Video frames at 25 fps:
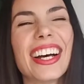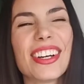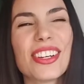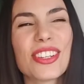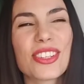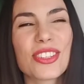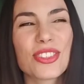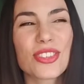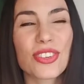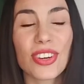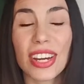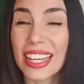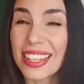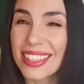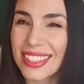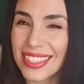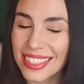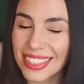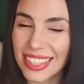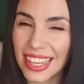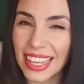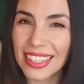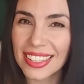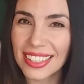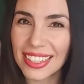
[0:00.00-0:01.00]

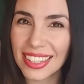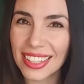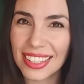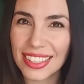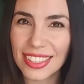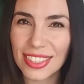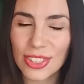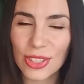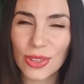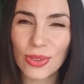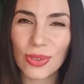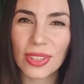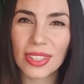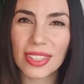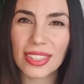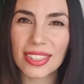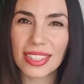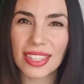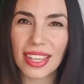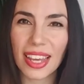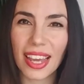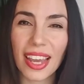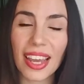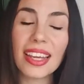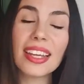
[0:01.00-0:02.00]
Transcendence, you could
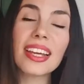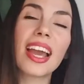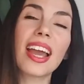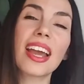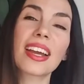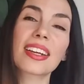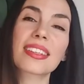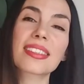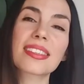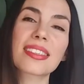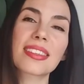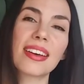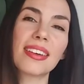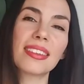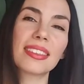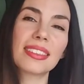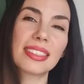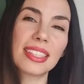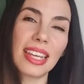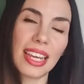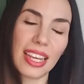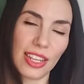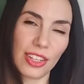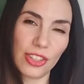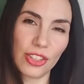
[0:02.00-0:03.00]
say,
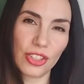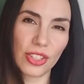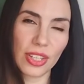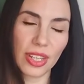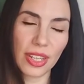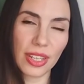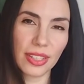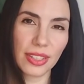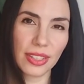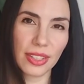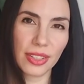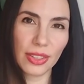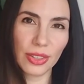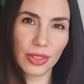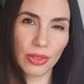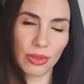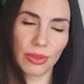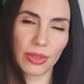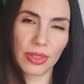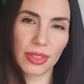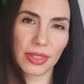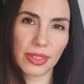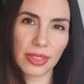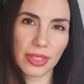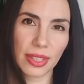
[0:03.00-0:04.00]
exaltation, you
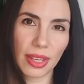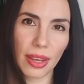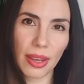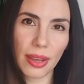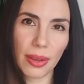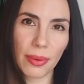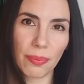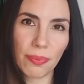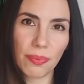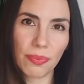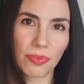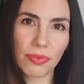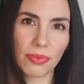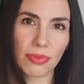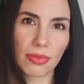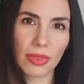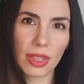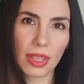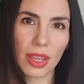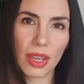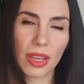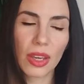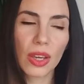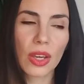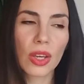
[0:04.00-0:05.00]
could say.
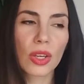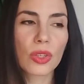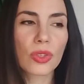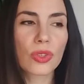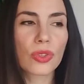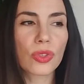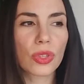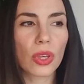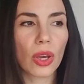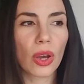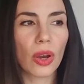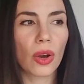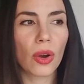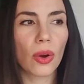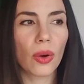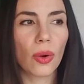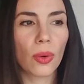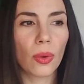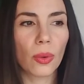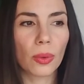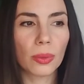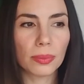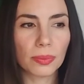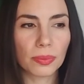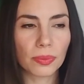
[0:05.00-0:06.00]

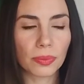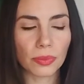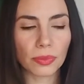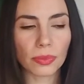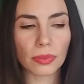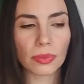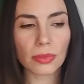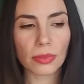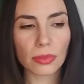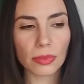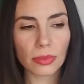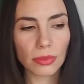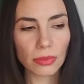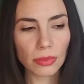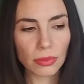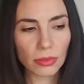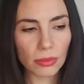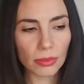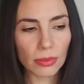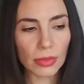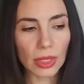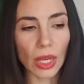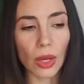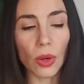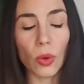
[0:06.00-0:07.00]
So
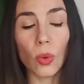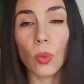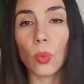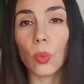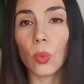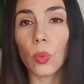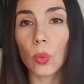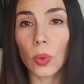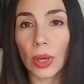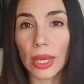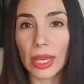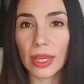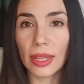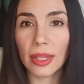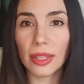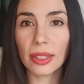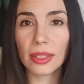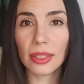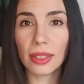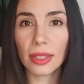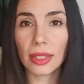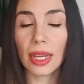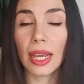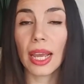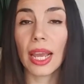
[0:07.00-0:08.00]

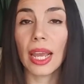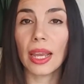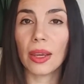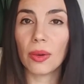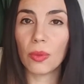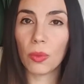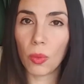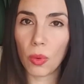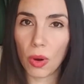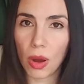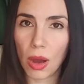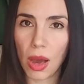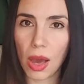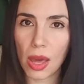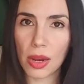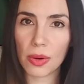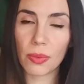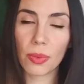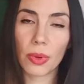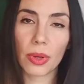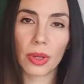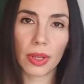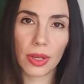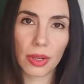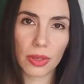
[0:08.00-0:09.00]
when a 1,
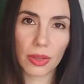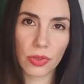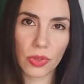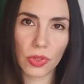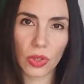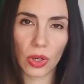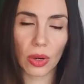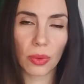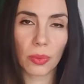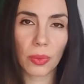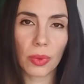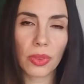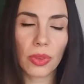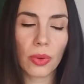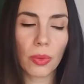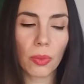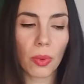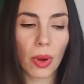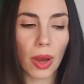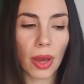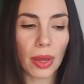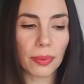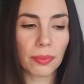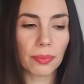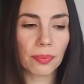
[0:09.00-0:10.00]
we're going to start with the
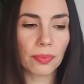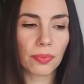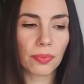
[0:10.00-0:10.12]
1.